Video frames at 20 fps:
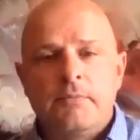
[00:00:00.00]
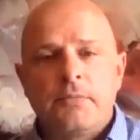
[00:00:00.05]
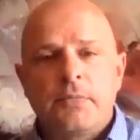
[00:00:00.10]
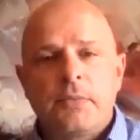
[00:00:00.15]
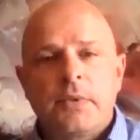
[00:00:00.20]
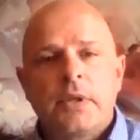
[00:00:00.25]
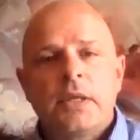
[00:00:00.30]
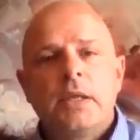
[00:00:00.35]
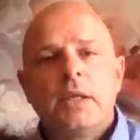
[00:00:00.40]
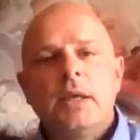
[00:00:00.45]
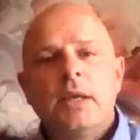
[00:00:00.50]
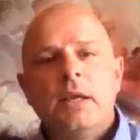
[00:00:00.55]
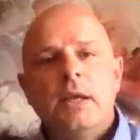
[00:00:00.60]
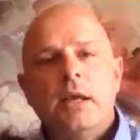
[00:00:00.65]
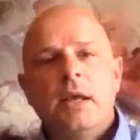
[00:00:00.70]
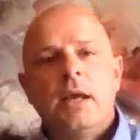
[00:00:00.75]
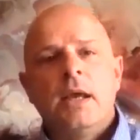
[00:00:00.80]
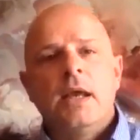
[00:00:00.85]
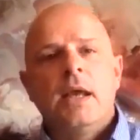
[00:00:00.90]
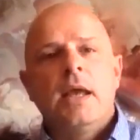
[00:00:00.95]

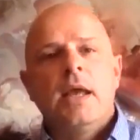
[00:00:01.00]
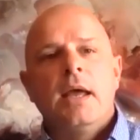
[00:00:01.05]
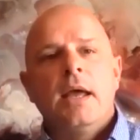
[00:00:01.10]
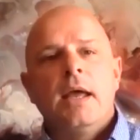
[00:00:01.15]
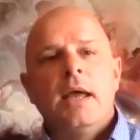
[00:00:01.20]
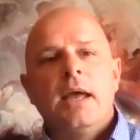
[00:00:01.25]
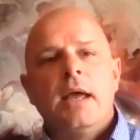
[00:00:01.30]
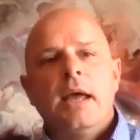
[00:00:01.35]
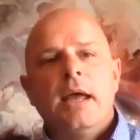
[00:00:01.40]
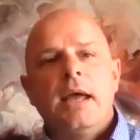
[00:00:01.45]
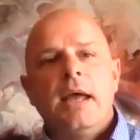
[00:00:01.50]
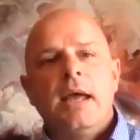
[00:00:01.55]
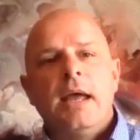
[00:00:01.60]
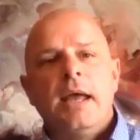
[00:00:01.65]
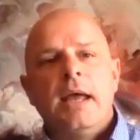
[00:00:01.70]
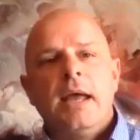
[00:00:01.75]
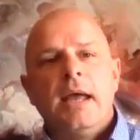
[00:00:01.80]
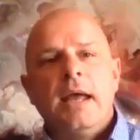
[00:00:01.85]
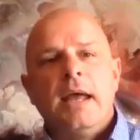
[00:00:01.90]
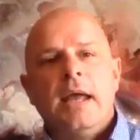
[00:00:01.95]

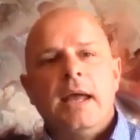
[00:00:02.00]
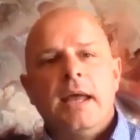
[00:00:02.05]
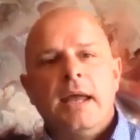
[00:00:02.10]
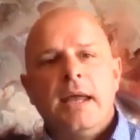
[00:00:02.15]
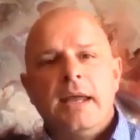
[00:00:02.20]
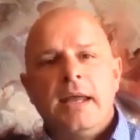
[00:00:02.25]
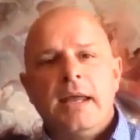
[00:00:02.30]
(no one is talking)